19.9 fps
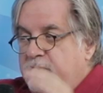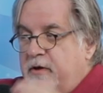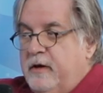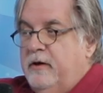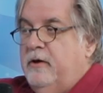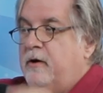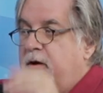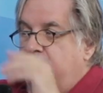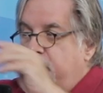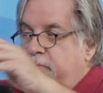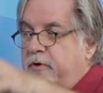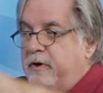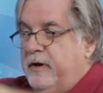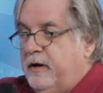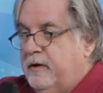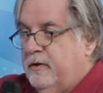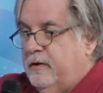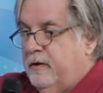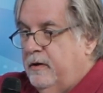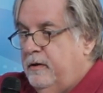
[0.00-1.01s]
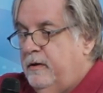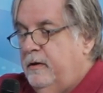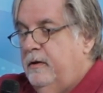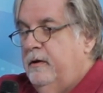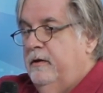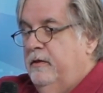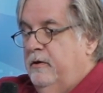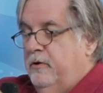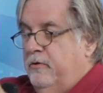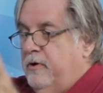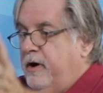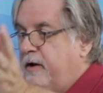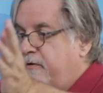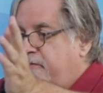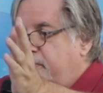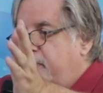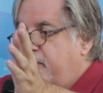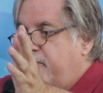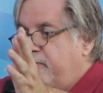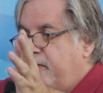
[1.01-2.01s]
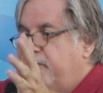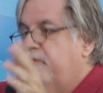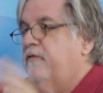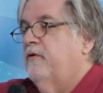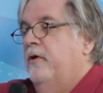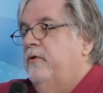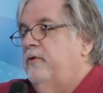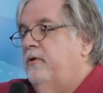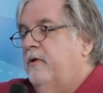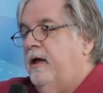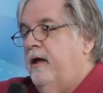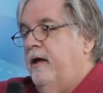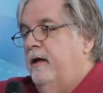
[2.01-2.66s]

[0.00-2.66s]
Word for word: you think you can predict the direction of this show, you